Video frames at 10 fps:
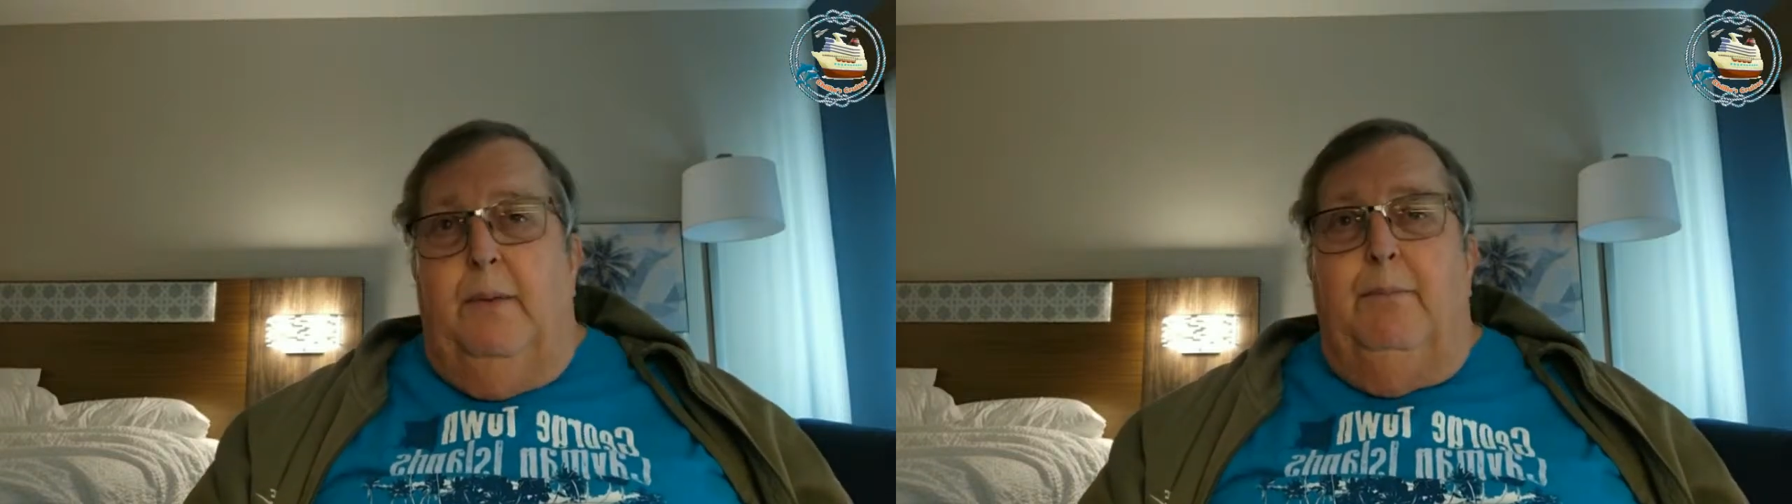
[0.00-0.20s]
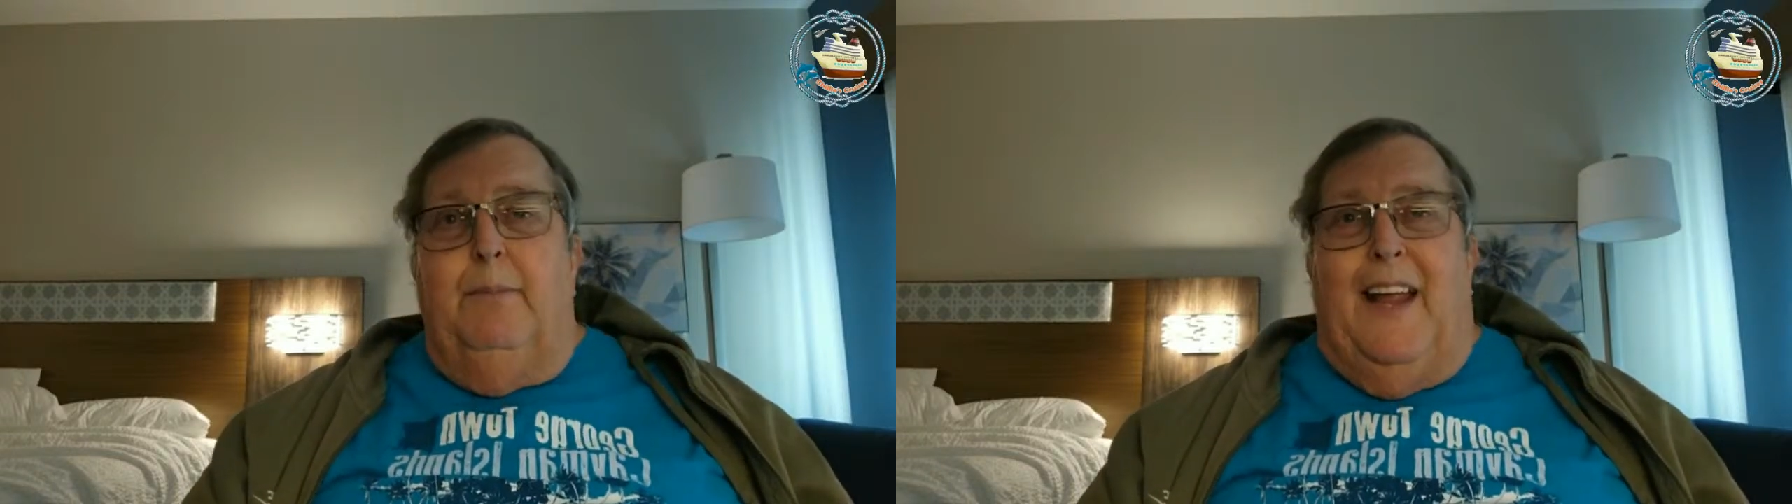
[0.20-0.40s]

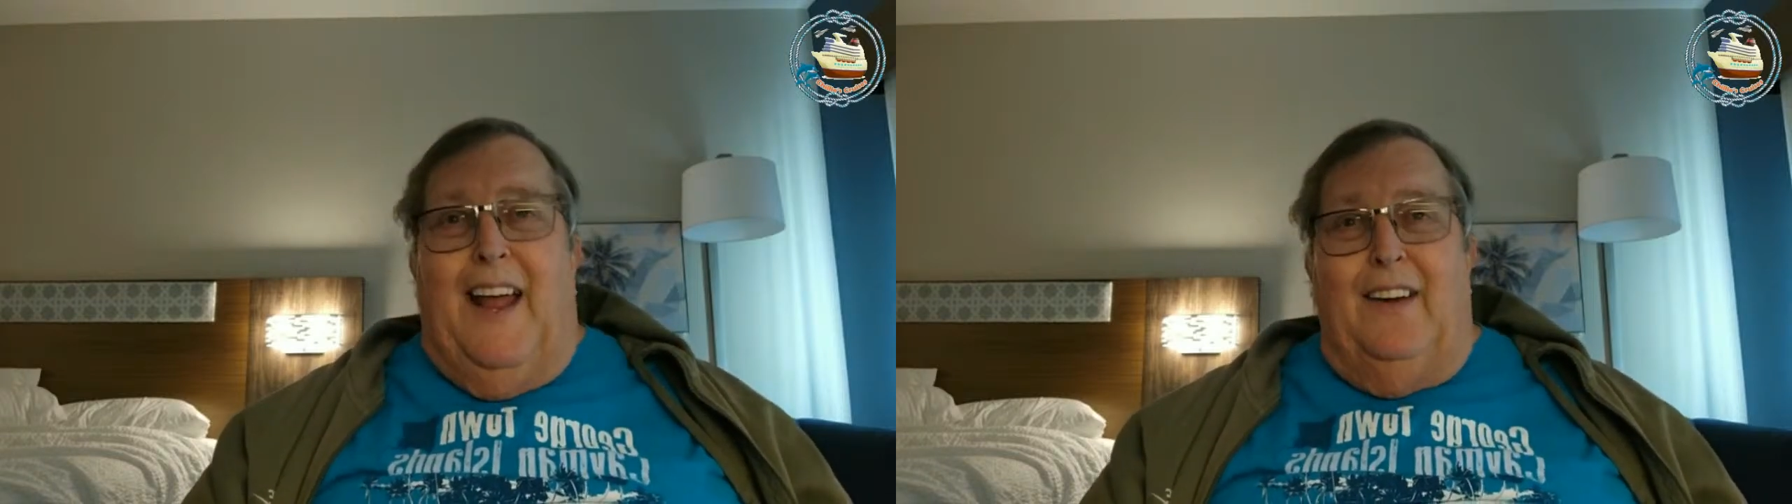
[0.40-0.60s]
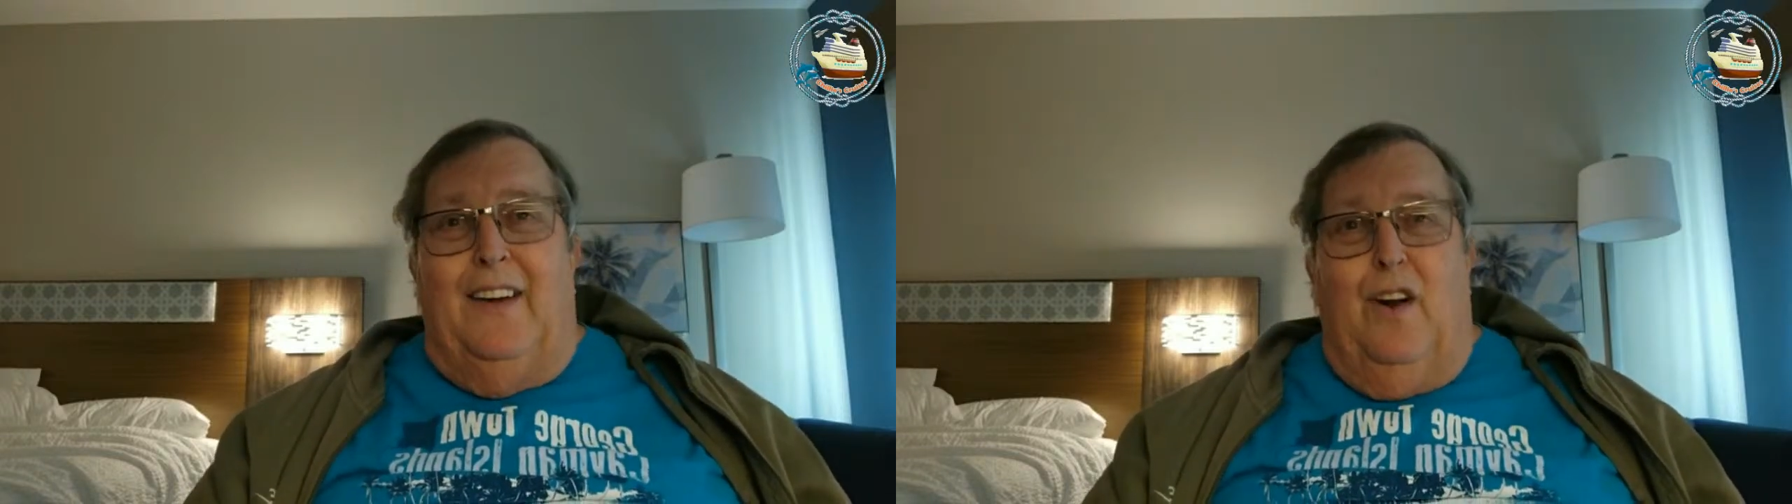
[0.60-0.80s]
and
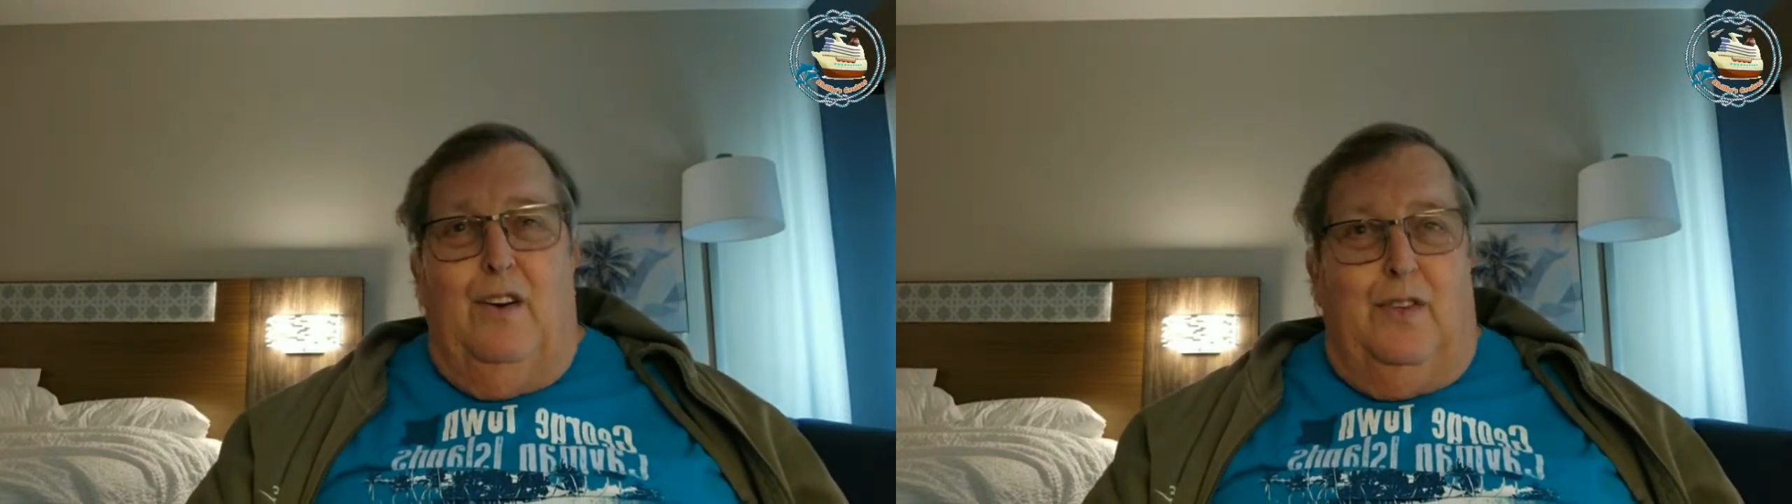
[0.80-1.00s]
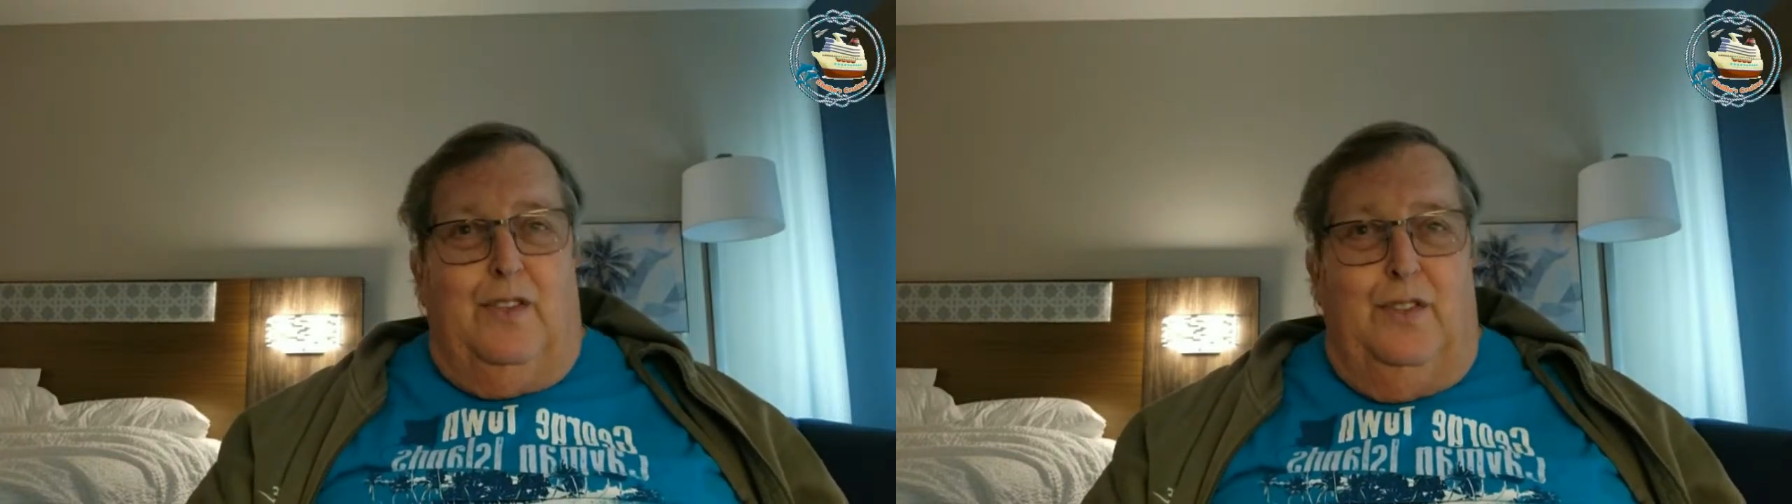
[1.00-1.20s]
meander
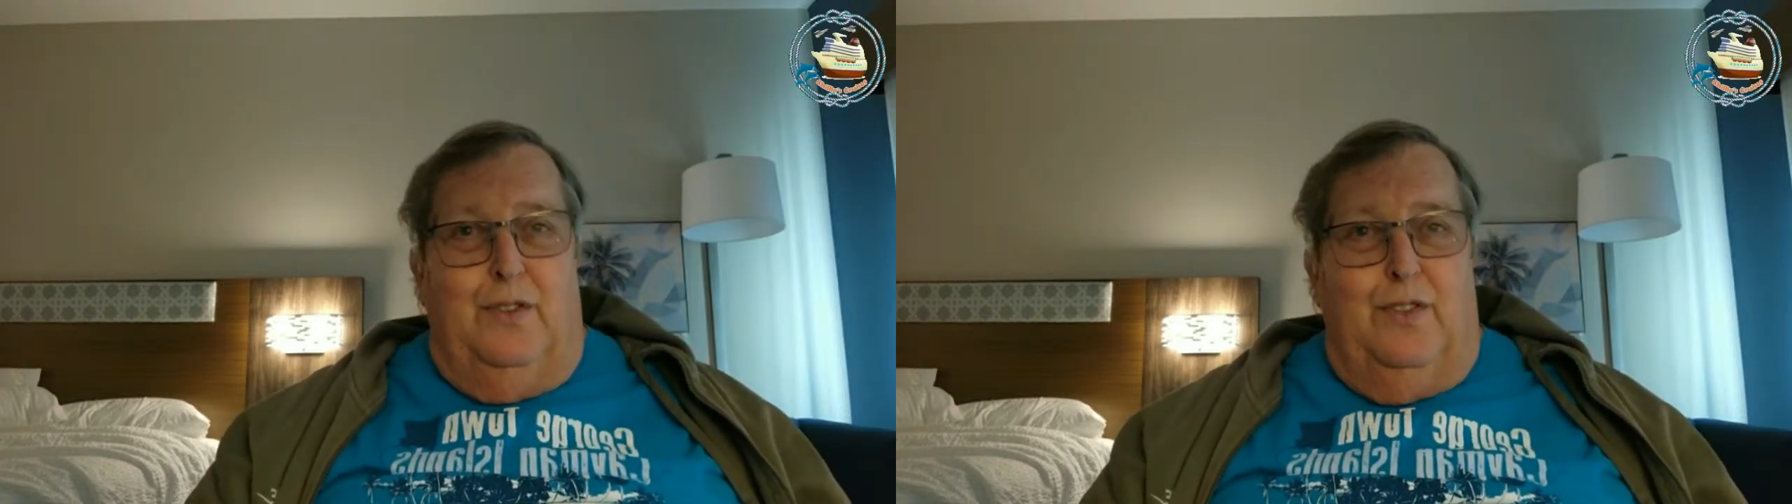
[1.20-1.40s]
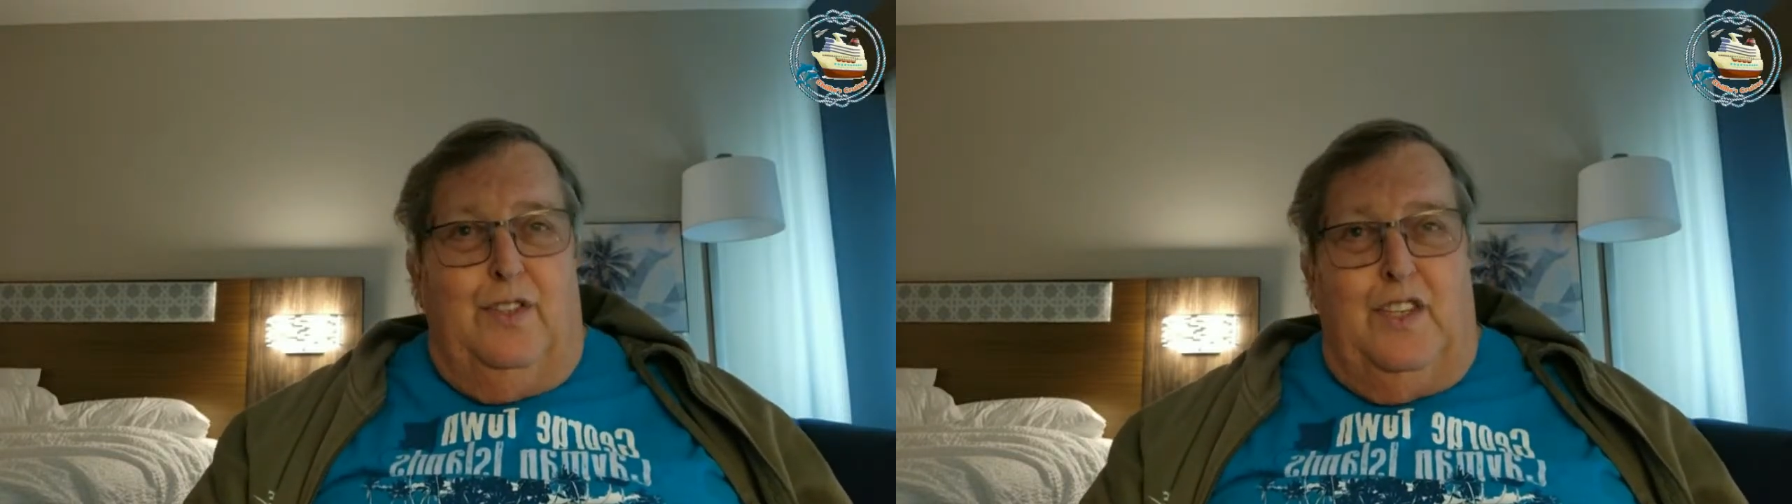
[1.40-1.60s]
over
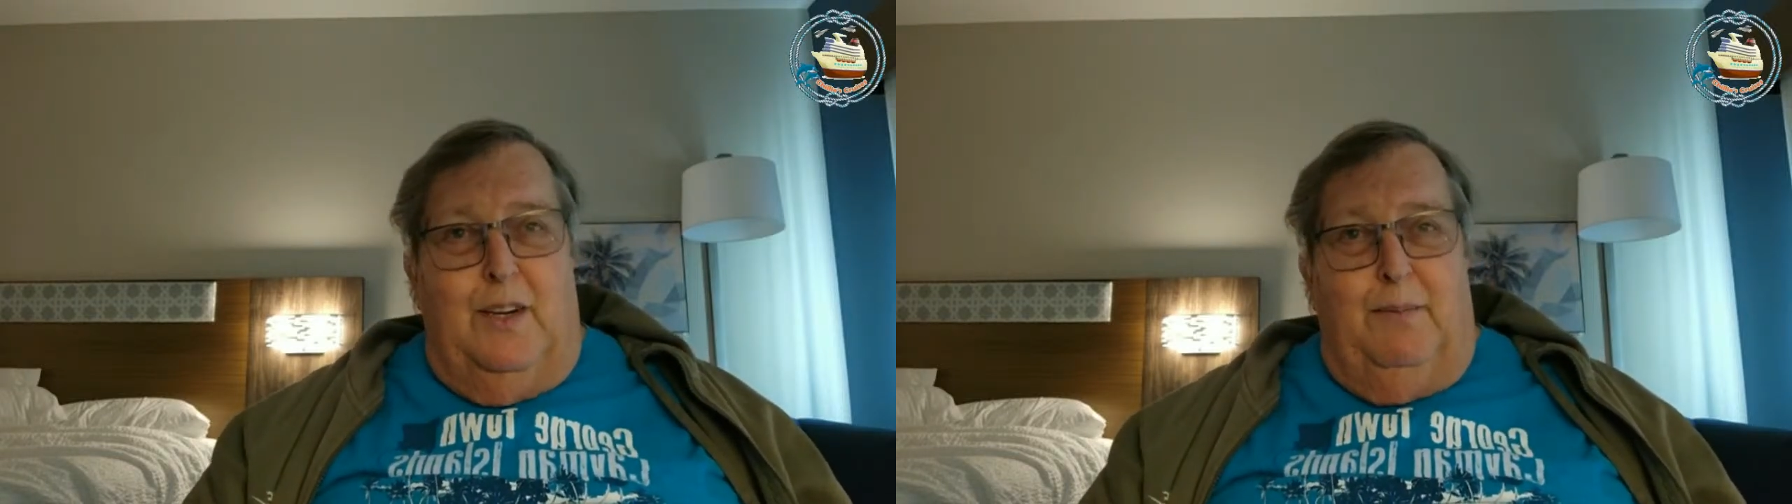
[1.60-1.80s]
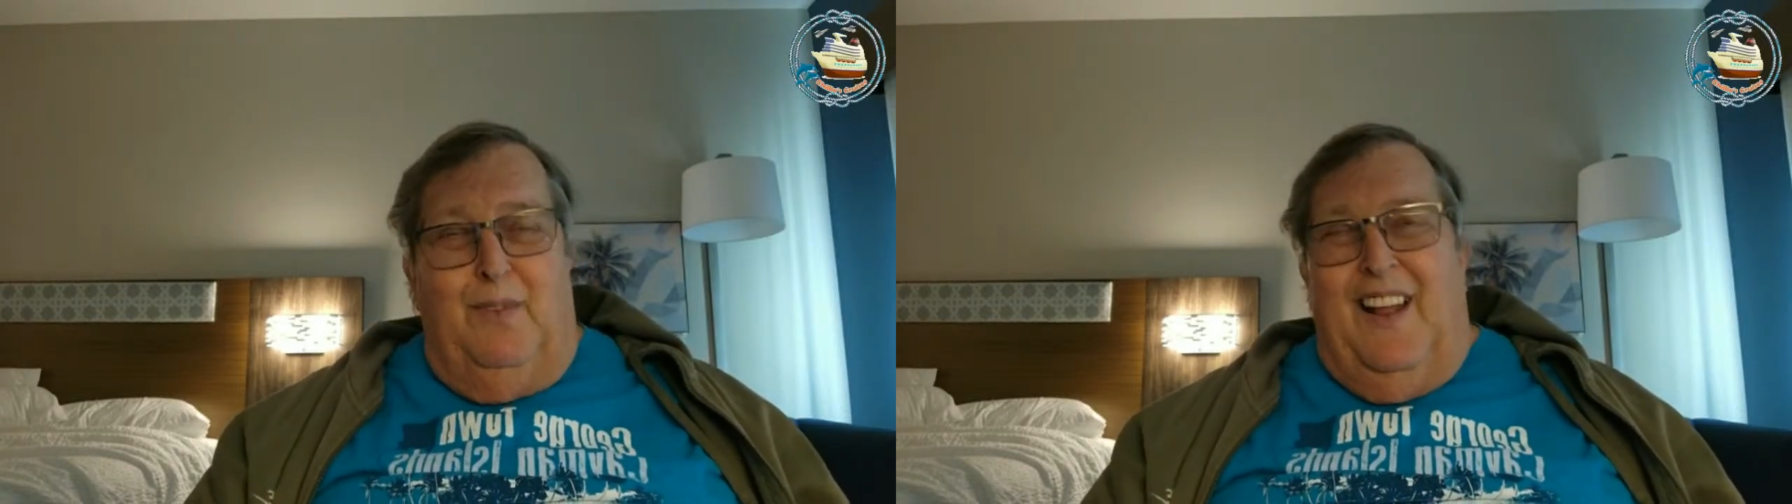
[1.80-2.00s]
to the ship.